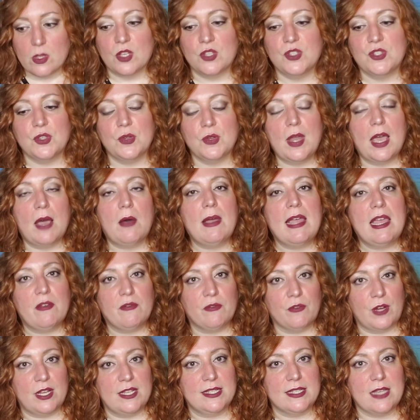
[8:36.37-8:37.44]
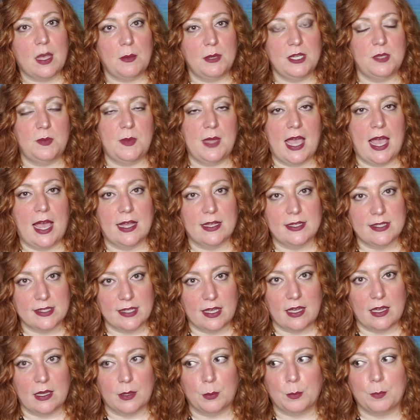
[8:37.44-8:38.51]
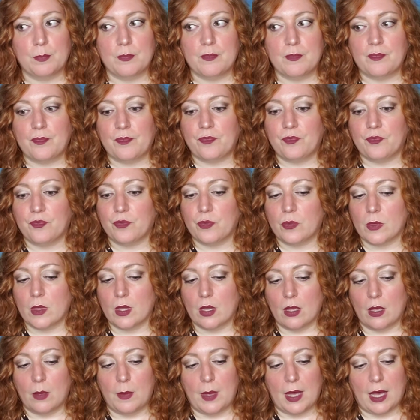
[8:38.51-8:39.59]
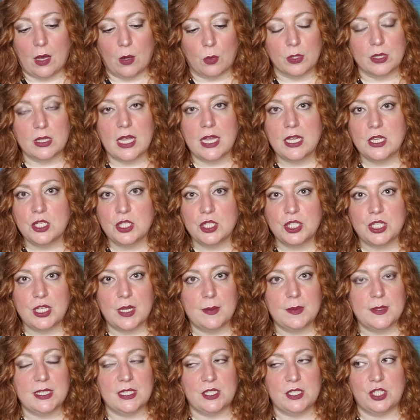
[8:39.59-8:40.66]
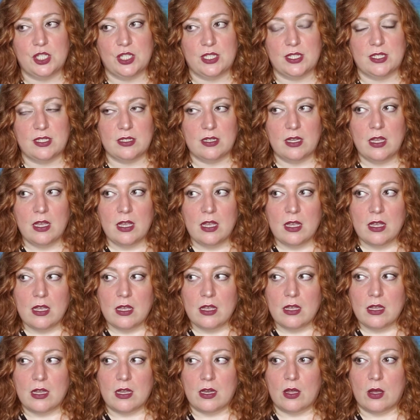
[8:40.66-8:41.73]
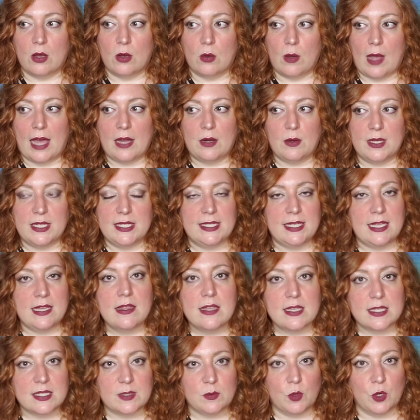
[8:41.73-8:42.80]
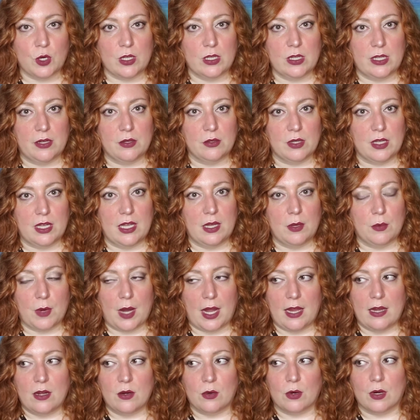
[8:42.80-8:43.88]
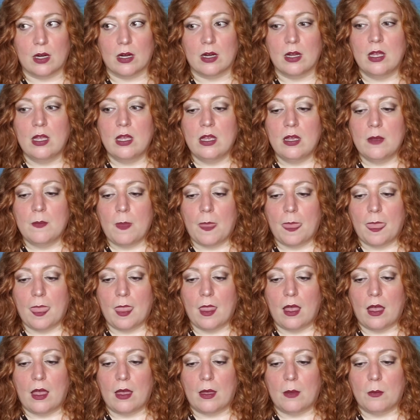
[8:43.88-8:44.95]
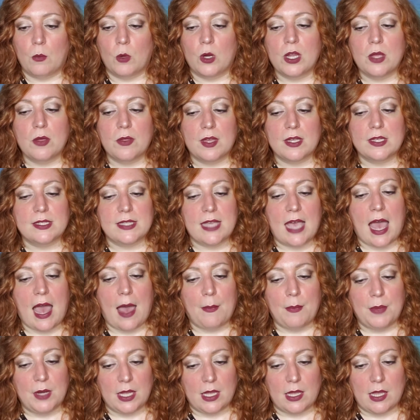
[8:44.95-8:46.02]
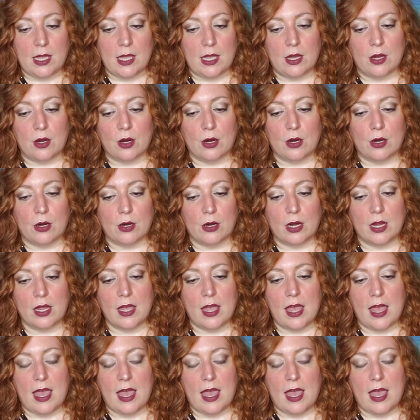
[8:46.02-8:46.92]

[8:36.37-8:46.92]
So now I have friends coming to me asking about relationships and just, how do I see this more clearly, right? Or what do you think is happening here?